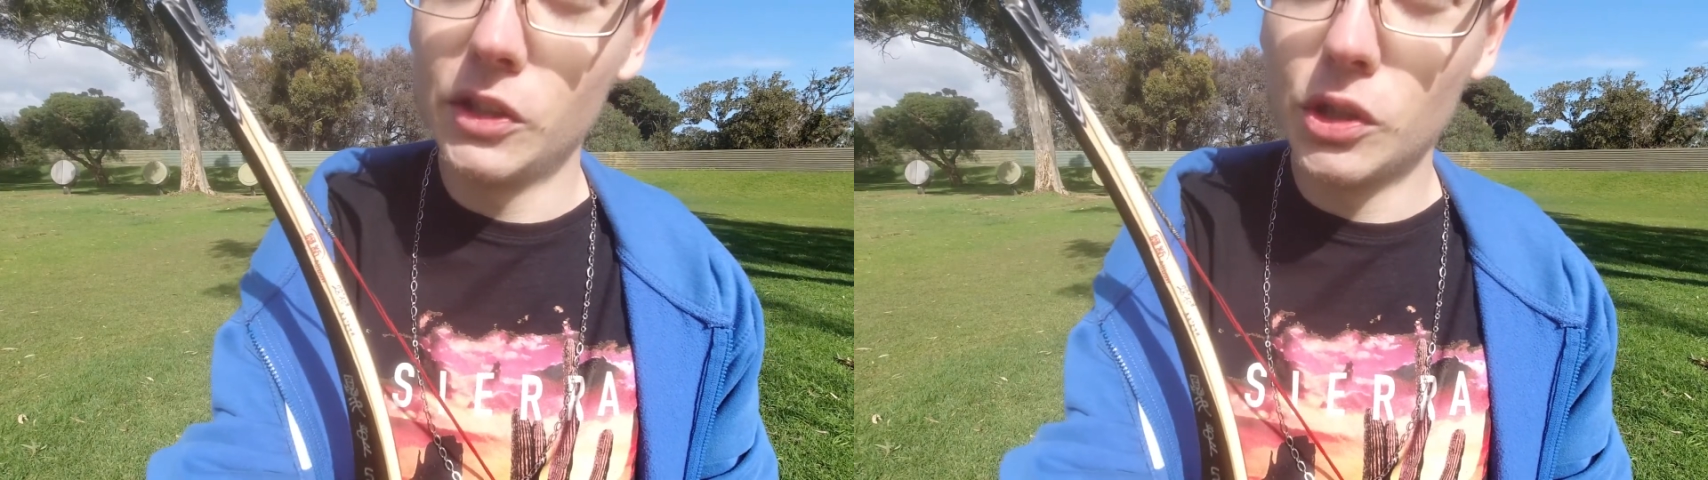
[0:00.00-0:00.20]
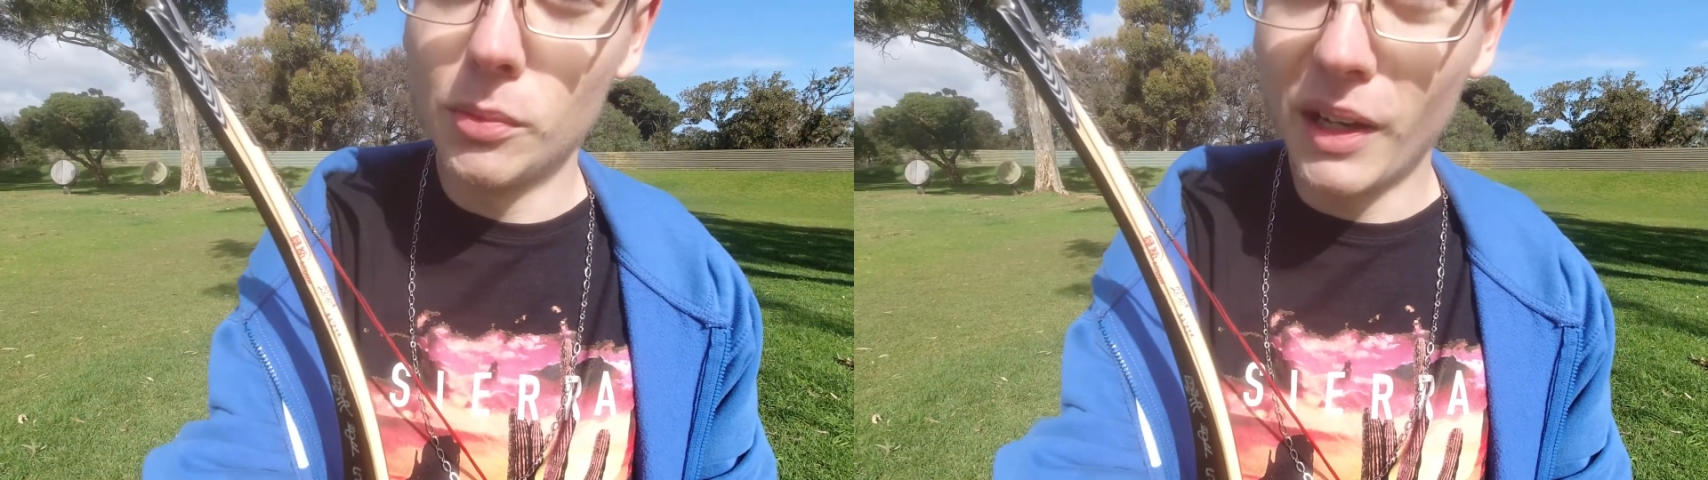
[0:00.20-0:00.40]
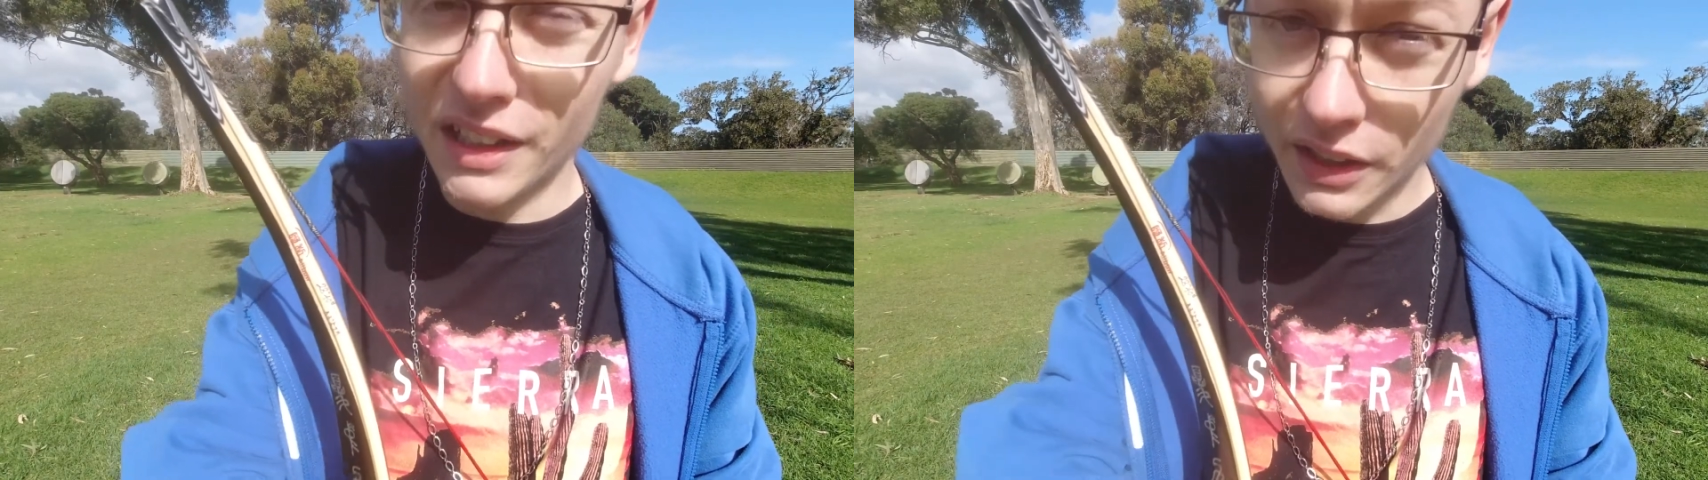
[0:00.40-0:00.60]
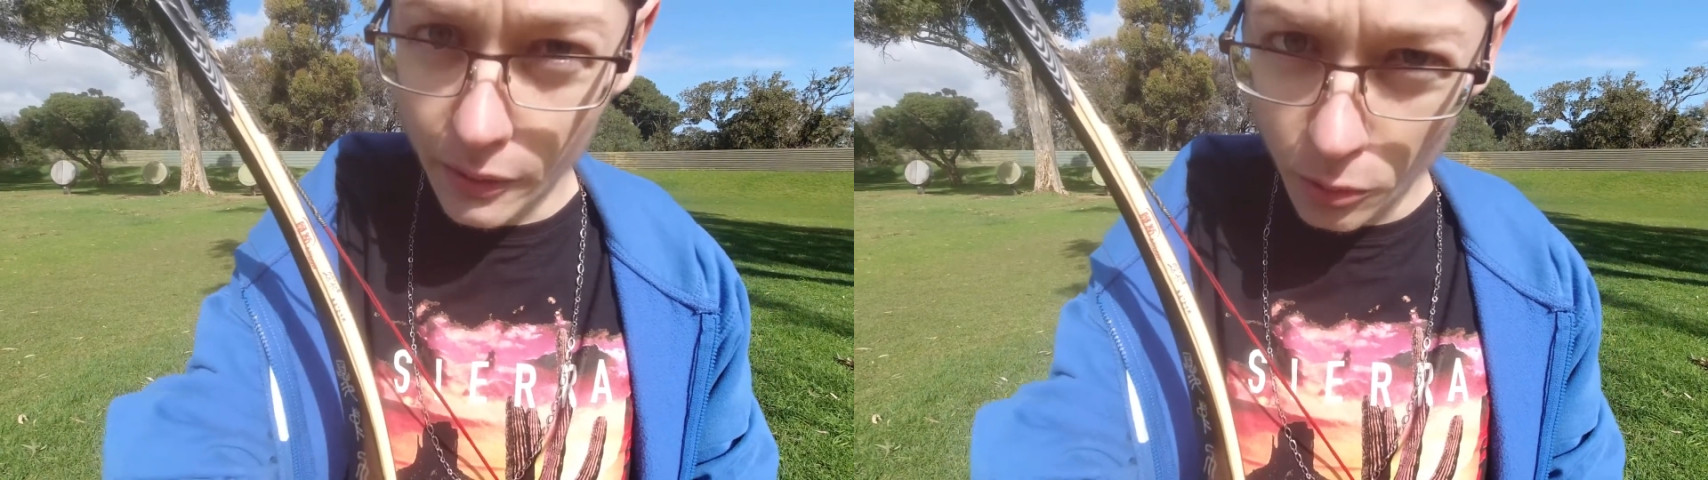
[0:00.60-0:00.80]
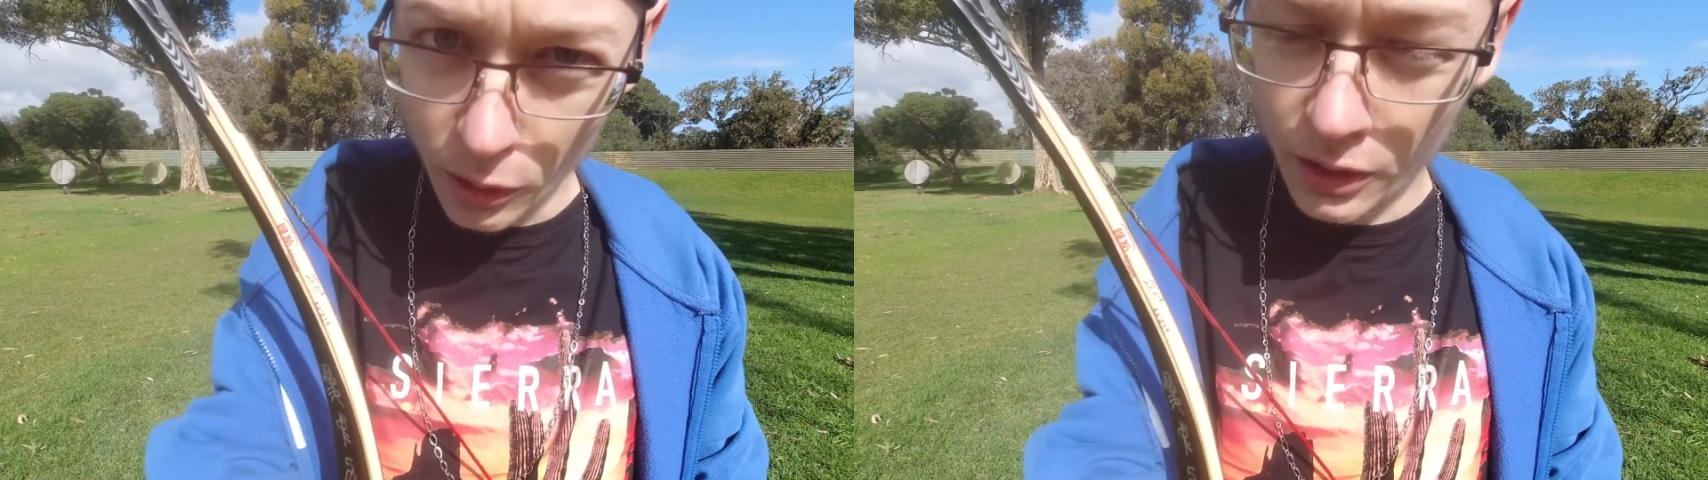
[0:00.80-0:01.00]
You should be able to
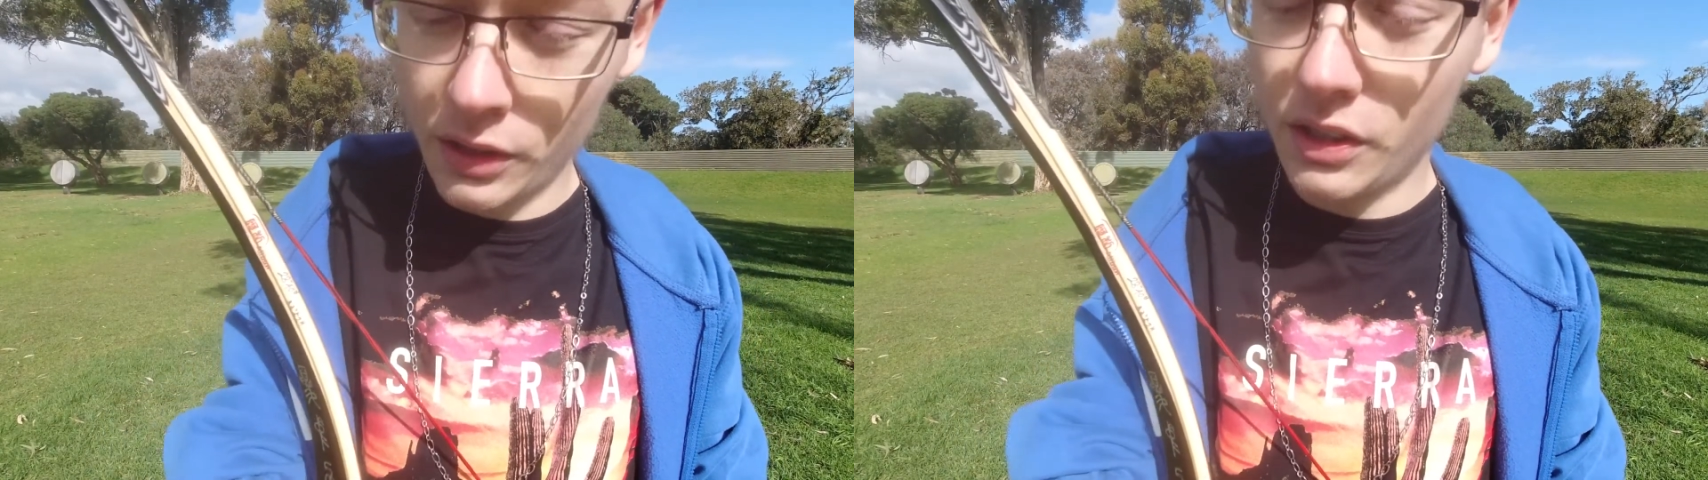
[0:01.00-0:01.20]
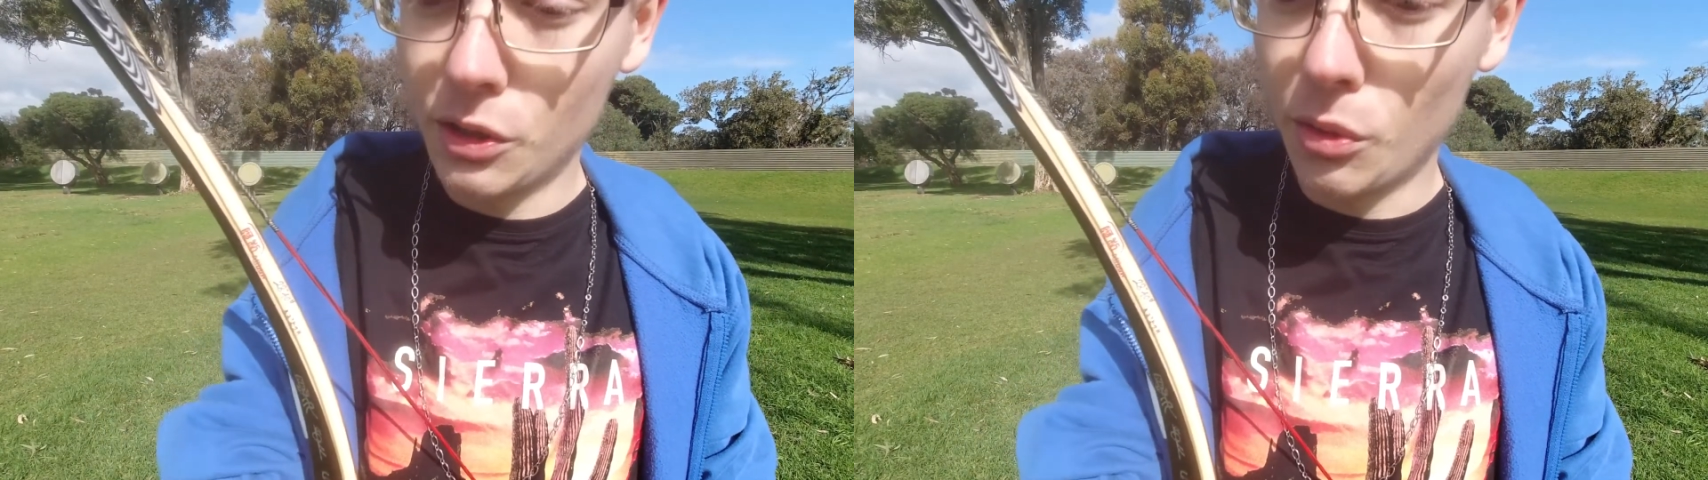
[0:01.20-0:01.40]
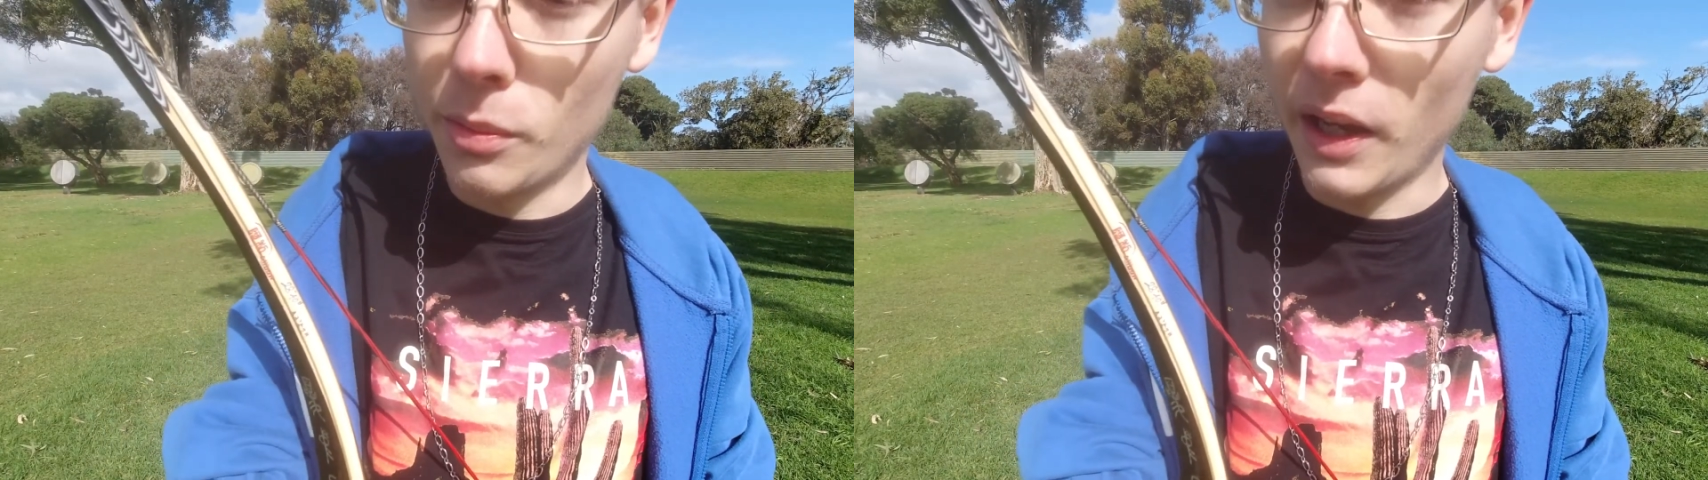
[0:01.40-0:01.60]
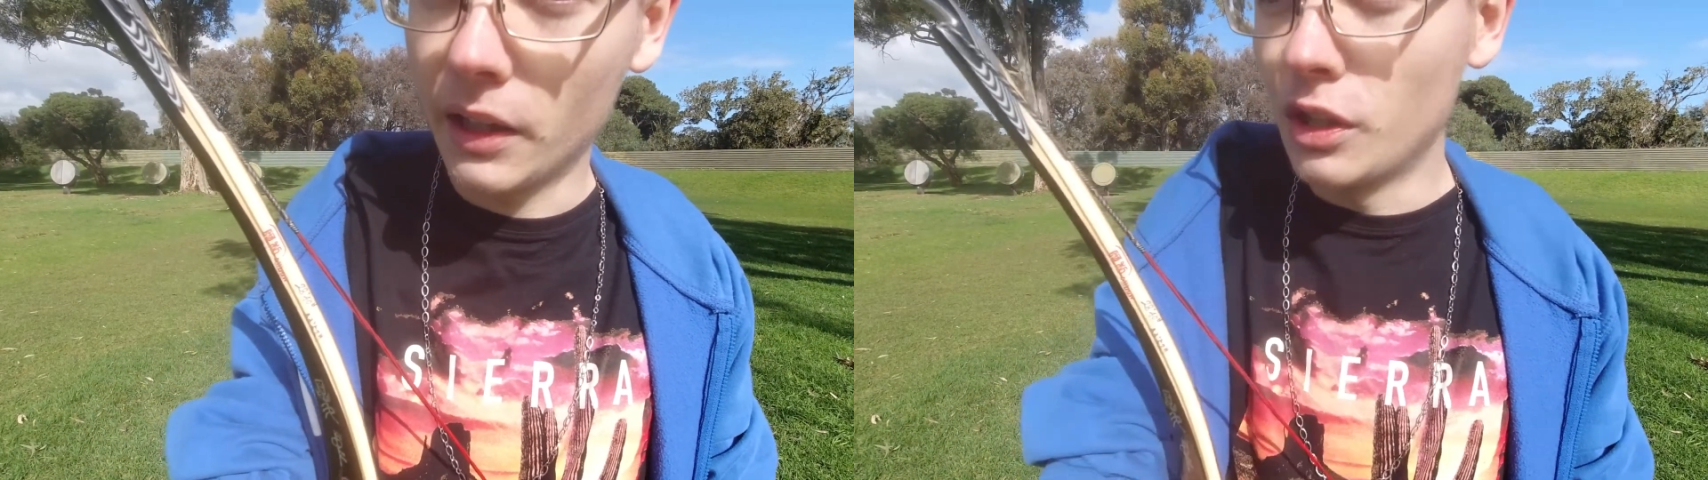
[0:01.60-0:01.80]
come around into your back,